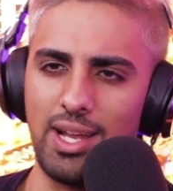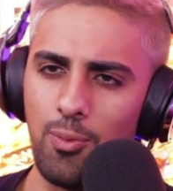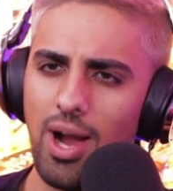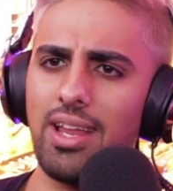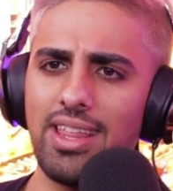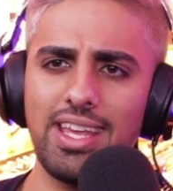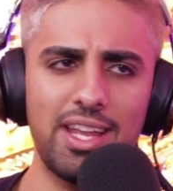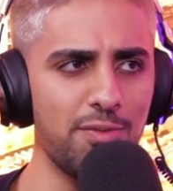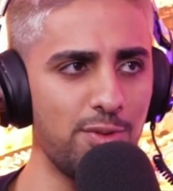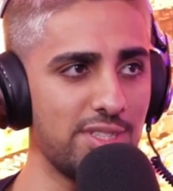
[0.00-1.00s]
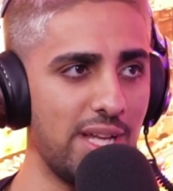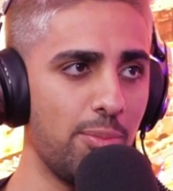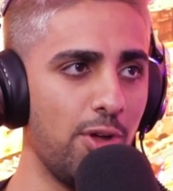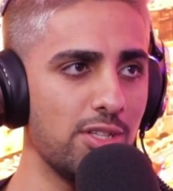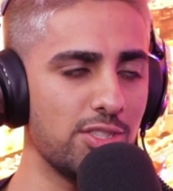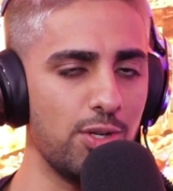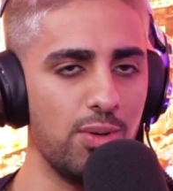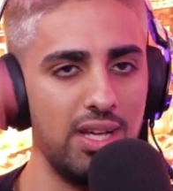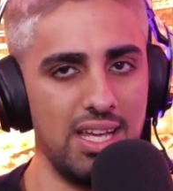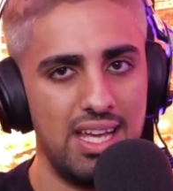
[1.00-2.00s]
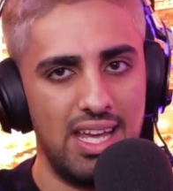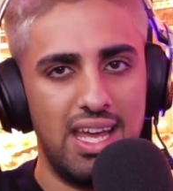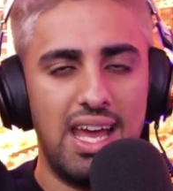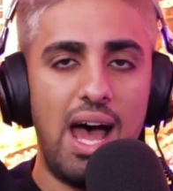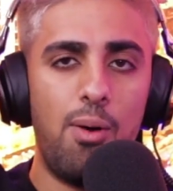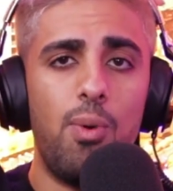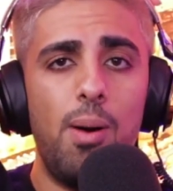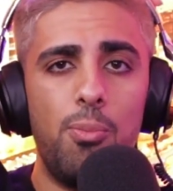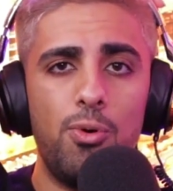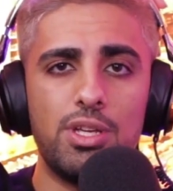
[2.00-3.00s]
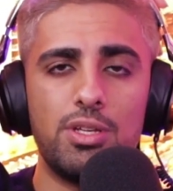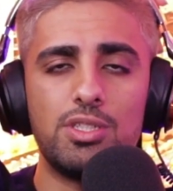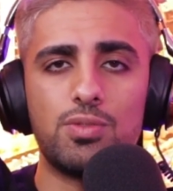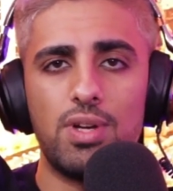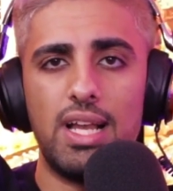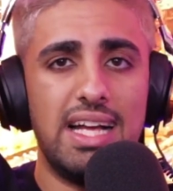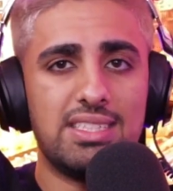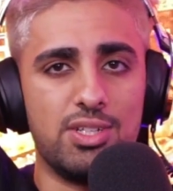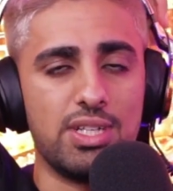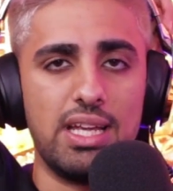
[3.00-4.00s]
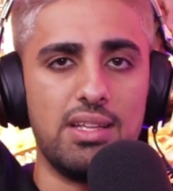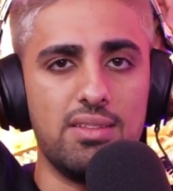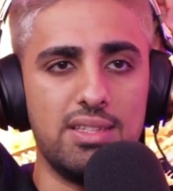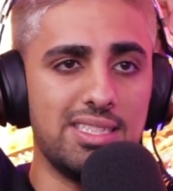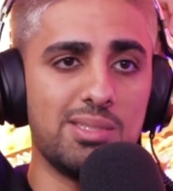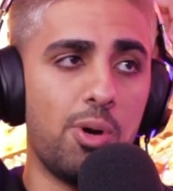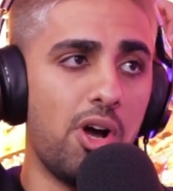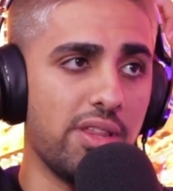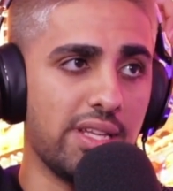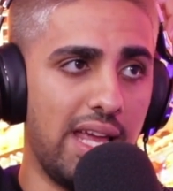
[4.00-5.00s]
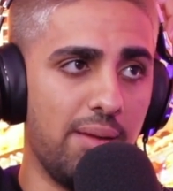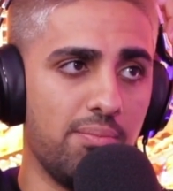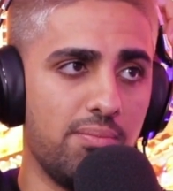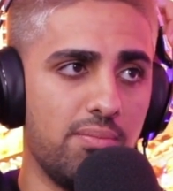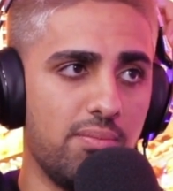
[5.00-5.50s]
Like, why are they getting views and I'm not? So at one point, you just realized, okay, this is part of the game.